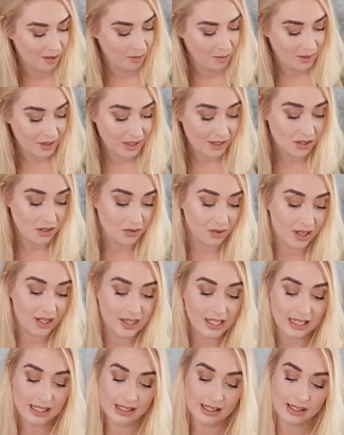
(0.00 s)
But this is
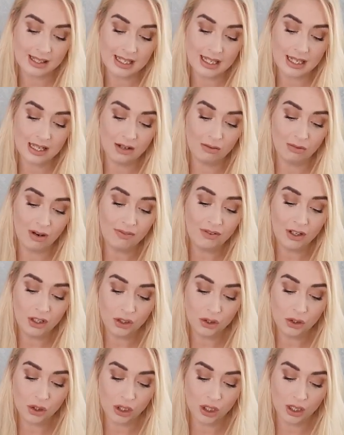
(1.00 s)
great. This is the
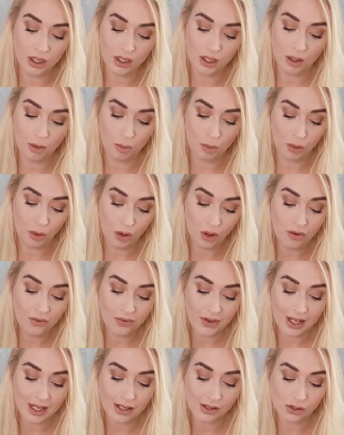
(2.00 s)
Revolution Pro
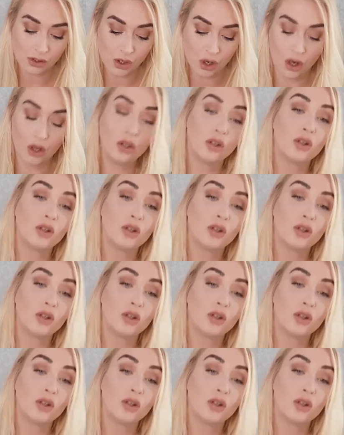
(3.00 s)
Fix Oil